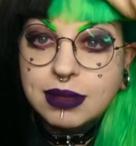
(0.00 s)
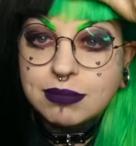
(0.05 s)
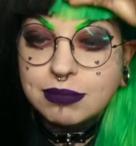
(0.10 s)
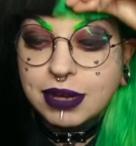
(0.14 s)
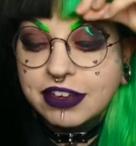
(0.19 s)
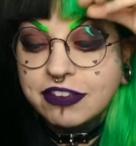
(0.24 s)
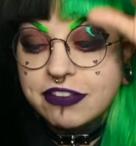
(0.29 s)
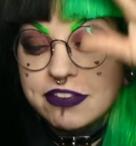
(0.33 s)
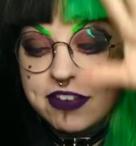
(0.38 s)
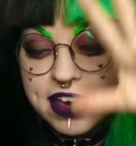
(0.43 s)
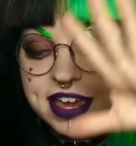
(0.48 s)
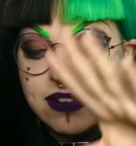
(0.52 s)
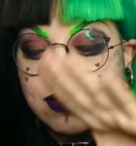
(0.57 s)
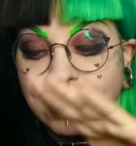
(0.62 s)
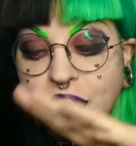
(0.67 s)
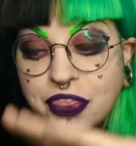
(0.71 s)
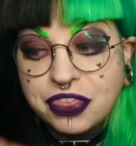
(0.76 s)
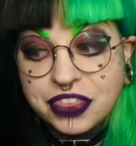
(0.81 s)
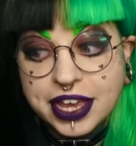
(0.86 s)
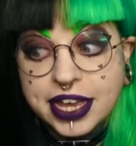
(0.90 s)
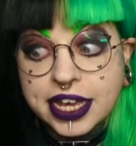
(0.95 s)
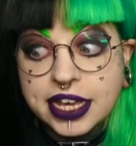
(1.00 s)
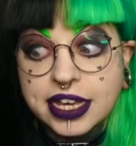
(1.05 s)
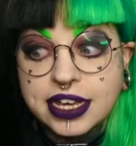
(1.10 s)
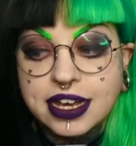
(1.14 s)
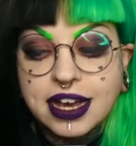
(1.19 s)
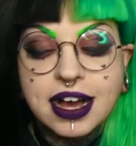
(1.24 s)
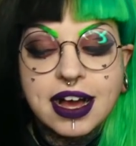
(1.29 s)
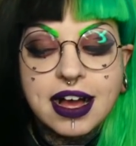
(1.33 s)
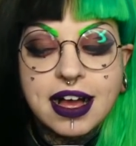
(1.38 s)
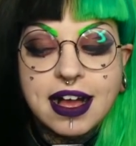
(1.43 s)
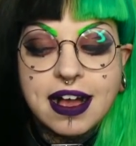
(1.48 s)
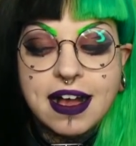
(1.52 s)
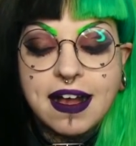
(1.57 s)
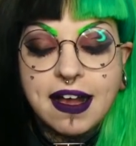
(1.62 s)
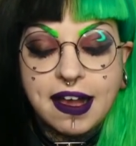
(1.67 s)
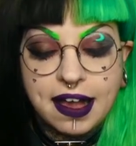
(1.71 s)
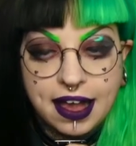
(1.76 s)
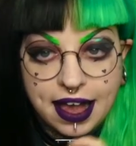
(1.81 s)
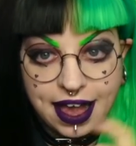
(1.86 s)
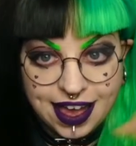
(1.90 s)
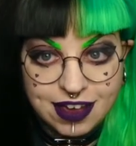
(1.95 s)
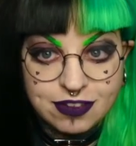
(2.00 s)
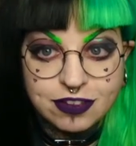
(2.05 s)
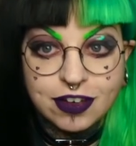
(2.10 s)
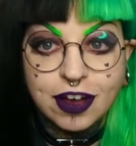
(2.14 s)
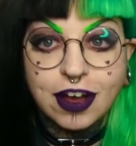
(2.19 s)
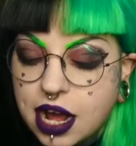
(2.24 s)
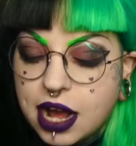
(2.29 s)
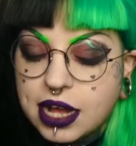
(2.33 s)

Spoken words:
my favorite thing ever.